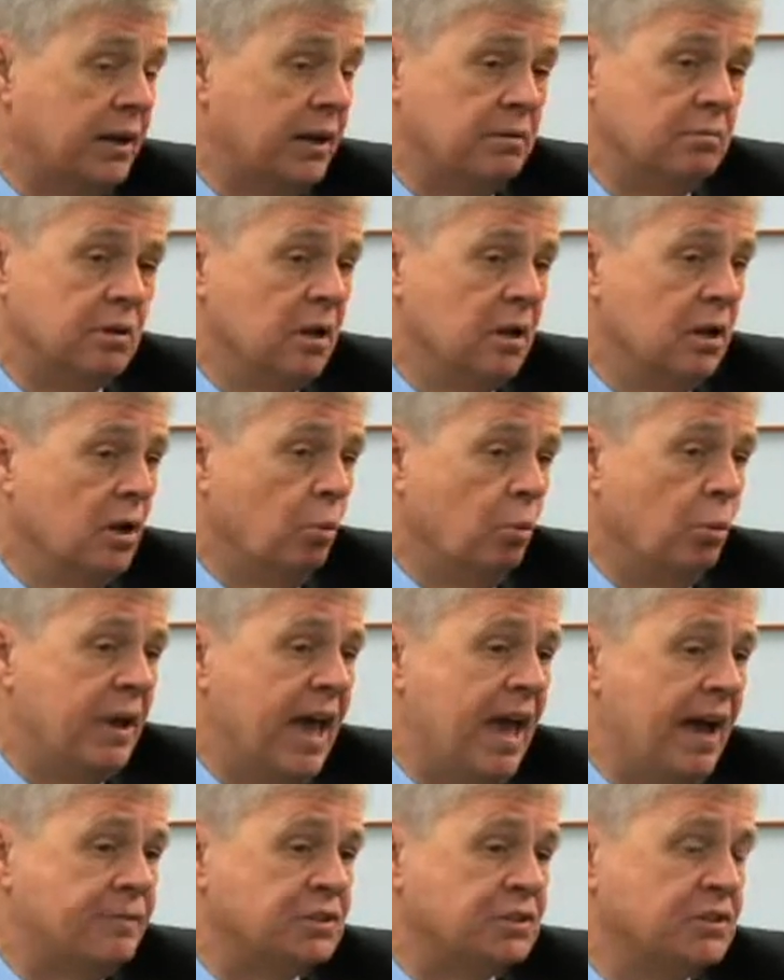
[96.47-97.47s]
And we
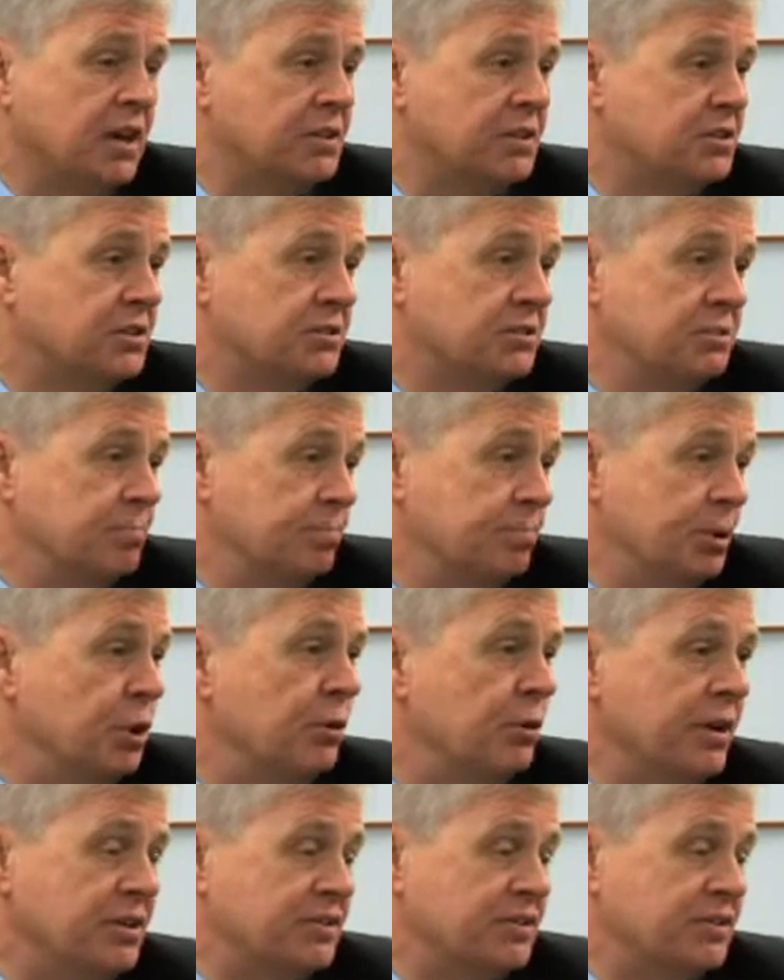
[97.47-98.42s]
have such beauty.